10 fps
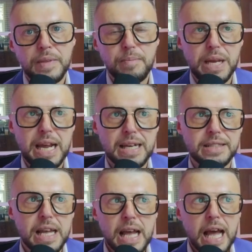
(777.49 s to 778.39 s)
Because
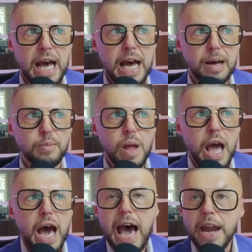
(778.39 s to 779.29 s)
um,
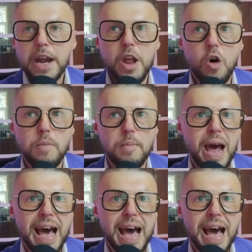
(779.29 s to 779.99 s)
I don't know about